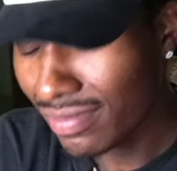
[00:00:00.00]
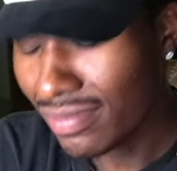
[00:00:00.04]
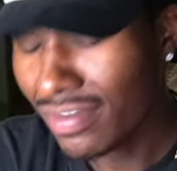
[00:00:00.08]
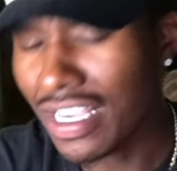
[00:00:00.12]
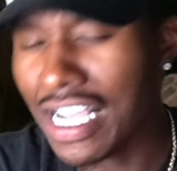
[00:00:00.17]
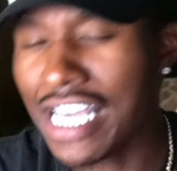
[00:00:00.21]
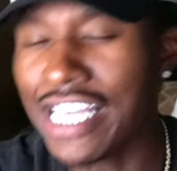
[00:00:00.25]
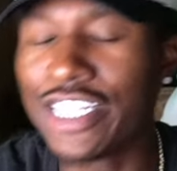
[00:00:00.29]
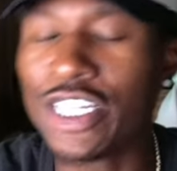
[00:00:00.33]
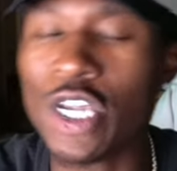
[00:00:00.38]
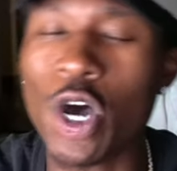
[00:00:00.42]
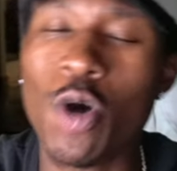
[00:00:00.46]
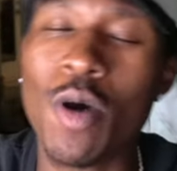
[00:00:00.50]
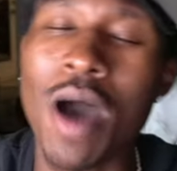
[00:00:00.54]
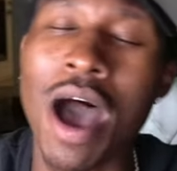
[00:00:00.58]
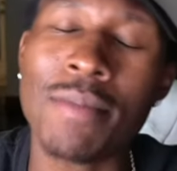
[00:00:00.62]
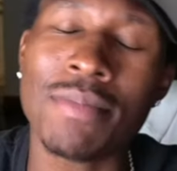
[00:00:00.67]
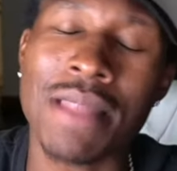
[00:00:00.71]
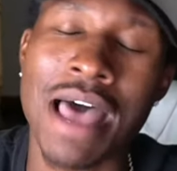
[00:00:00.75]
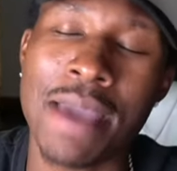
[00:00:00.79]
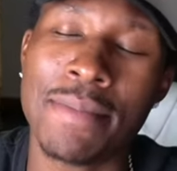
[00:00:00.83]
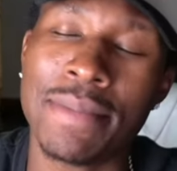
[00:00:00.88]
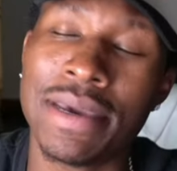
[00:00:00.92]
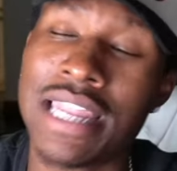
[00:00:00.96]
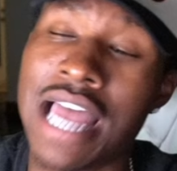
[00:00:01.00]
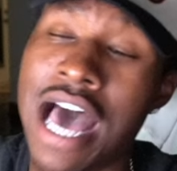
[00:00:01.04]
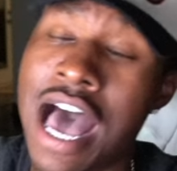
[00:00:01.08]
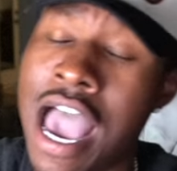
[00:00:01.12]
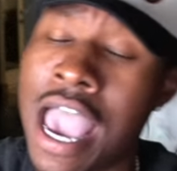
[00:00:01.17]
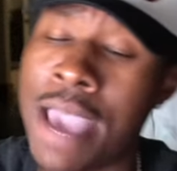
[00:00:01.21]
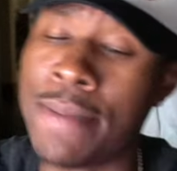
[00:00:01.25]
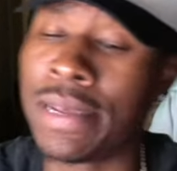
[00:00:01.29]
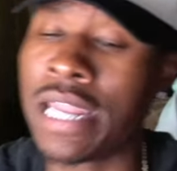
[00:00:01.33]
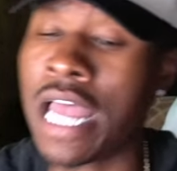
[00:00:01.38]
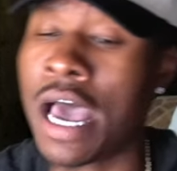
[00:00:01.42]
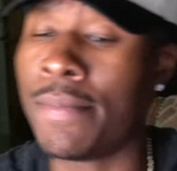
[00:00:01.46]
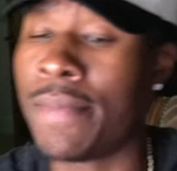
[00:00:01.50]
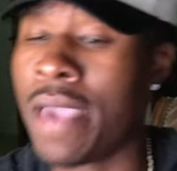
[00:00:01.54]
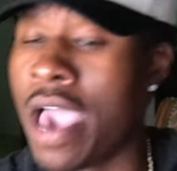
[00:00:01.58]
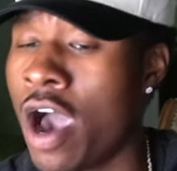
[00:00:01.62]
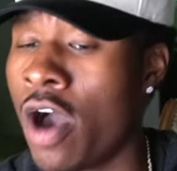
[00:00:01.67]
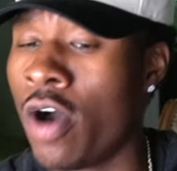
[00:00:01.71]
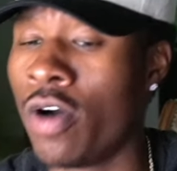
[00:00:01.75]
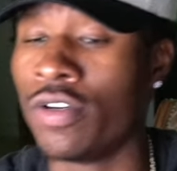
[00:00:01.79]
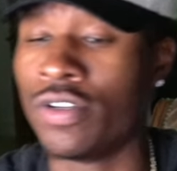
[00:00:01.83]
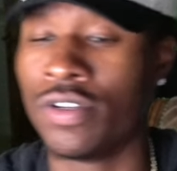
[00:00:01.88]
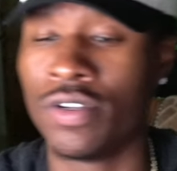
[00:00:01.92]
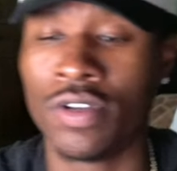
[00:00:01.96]
I'm like, man, all right, man, I'm
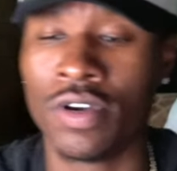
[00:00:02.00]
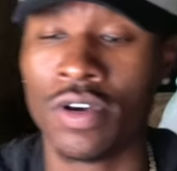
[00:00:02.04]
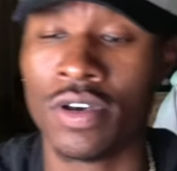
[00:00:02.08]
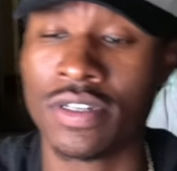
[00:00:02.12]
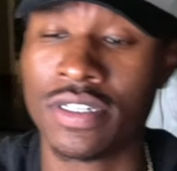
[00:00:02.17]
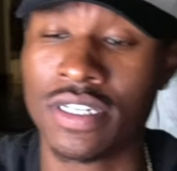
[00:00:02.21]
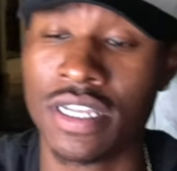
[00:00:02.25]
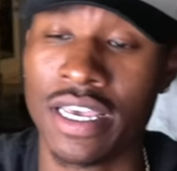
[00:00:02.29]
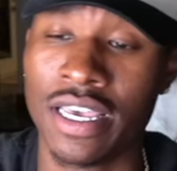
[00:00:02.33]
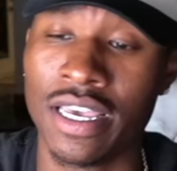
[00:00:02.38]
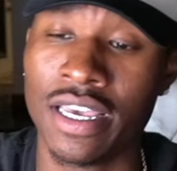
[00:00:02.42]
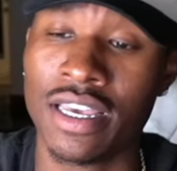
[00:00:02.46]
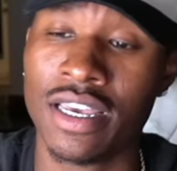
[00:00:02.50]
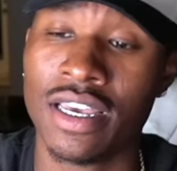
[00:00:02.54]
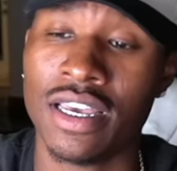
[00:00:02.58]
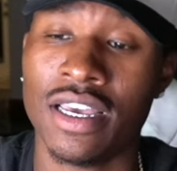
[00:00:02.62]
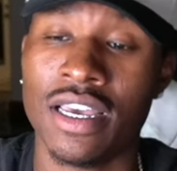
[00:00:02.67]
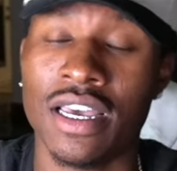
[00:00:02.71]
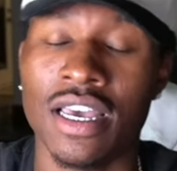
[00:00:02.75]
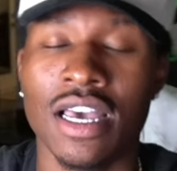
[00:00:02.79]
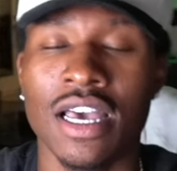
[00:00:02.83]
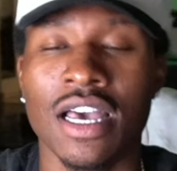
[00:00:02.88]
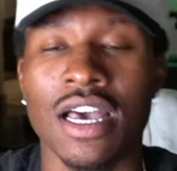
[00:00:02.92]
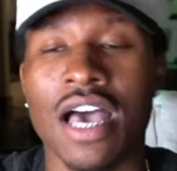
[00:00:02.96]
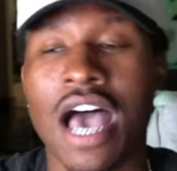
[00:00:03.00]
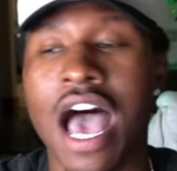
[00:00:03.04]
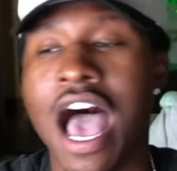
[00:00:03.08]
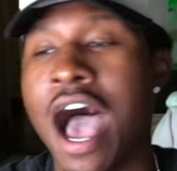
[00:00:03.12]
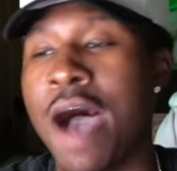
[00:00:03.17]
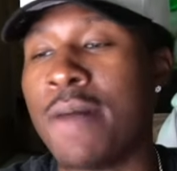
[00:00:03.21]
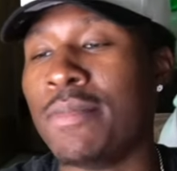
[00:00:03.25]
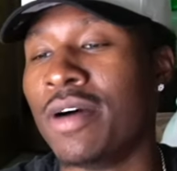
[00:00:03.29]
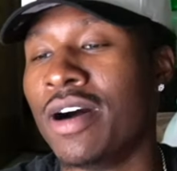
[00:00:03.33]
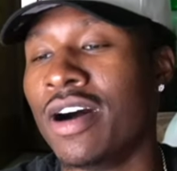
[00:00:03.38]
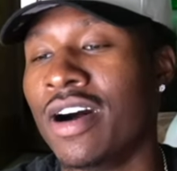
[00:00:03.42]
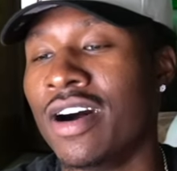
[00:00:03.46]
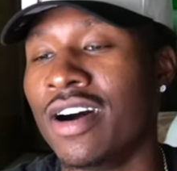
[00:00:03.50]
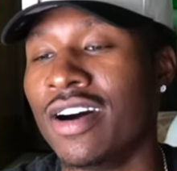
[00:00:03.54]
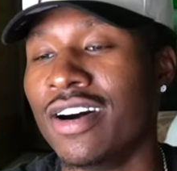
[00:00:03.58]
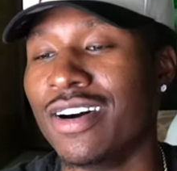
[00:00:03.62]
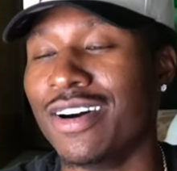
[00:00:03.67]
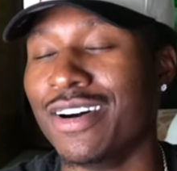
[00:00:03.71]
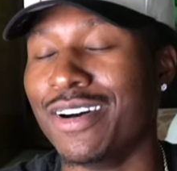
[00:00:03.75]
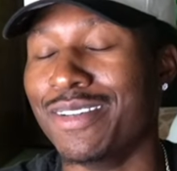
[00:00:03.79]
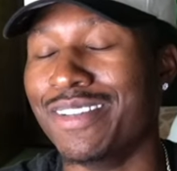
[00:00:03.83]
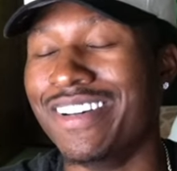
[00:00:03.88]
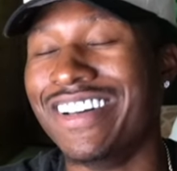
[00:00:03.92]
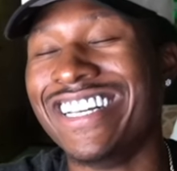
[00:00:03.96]
out. You know what I'm
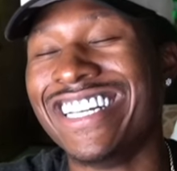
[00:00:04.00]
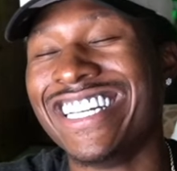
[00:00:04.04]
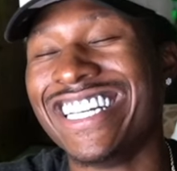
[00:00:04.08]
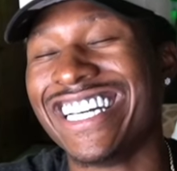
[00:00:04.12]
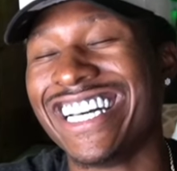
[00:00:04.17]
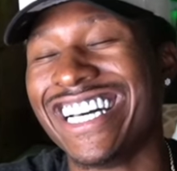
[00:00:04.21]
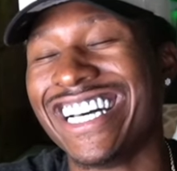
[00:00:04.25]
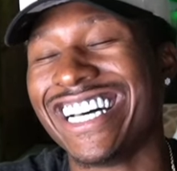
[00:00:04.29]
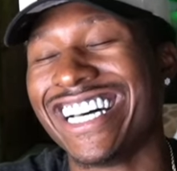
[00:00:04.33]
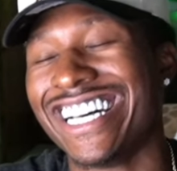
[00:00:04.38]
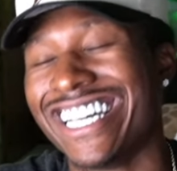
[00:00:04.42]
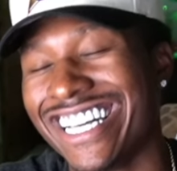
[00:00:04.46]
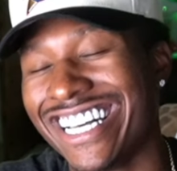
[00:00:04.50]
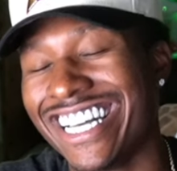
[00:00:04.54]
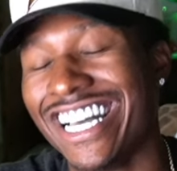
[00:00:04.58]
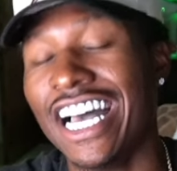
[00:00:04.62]
saying?